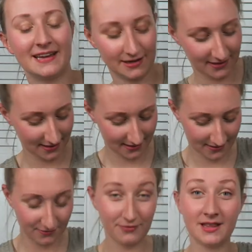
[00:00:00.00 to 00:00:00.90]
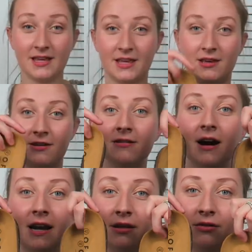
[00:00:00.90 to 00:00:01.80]
they are really cute
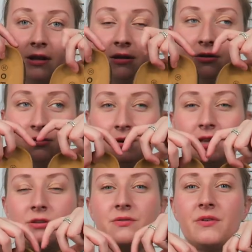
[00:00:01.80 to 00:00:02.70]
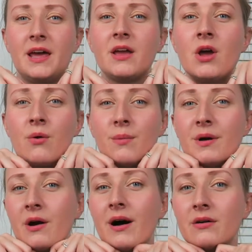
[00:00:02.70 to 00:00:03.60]
and I thought they'd look really good for like when
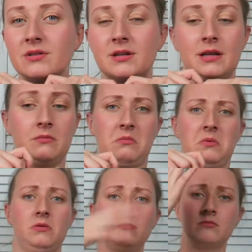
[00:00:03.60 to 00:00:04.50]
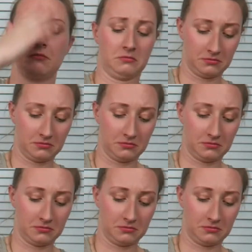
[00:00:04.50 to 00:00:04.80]
we go out to like oh,